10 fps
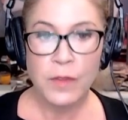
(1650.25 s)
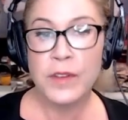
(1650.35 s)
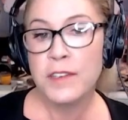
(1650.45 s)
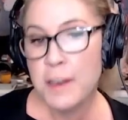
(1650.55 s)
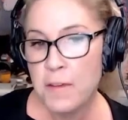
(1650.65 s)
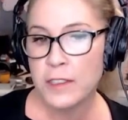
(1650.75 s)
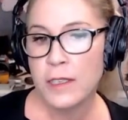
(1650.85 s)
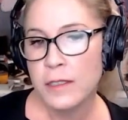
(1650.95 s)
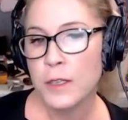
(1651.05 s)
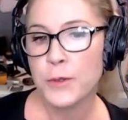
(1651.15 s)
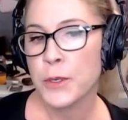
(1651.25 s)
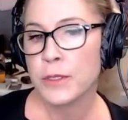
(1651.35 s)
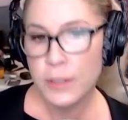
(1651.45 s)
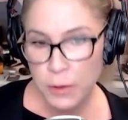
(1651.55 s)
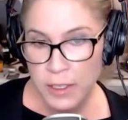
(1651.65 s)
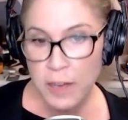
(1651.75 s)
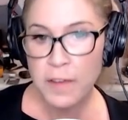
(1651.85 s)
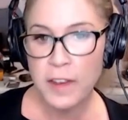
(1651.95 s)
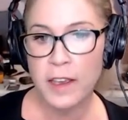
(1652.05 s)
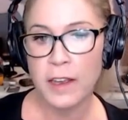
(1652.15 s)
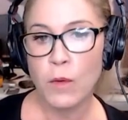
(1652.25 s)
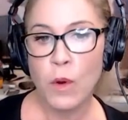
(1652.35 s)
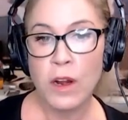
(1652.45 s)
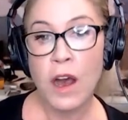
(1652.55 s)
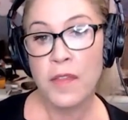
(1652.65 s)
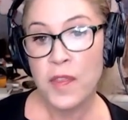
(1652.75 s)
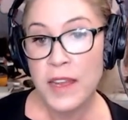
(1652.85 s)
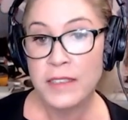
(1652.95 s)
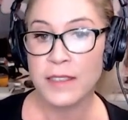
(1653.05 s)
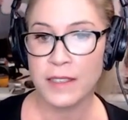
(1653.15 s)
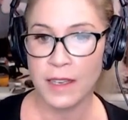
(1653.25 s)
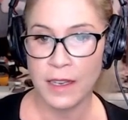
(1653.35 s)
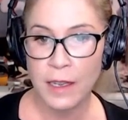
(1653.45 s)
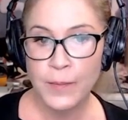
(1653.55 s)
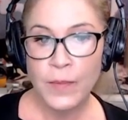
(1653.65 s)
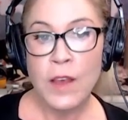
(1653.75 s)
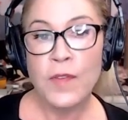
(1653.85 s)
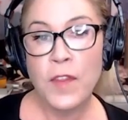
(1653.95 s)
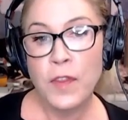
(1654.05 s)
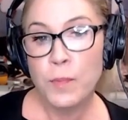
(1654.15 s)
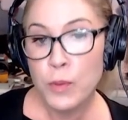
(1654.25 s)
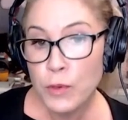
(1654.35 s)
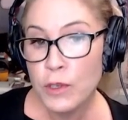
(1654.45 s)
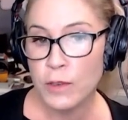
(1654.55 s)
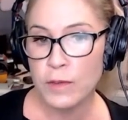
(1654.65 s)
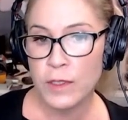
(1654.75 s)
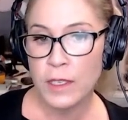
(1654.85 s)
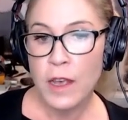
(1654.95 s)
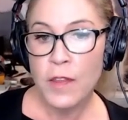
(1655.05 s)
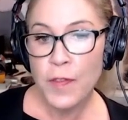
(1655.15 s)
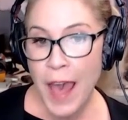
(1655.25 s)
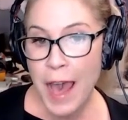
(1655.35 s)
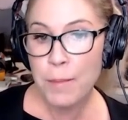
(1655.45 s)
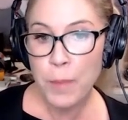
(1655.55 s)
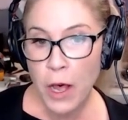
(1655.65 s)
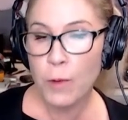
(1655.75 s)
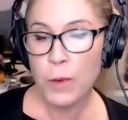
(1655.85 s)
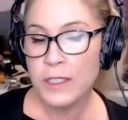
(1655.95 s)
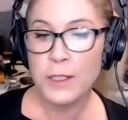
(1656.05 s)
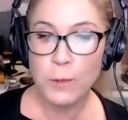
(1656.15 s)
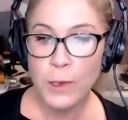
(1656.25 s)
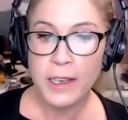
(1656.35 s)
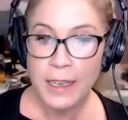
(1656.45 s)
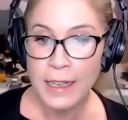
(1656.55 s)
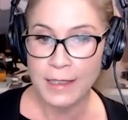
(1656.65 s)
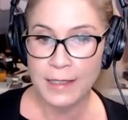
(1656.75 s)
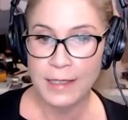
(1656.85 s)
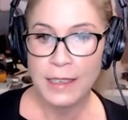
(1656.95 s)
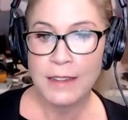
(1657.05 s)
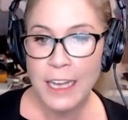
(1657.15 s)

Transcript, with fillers: The difference is the tr- certificate or authenticity that proves that ball was the one hit.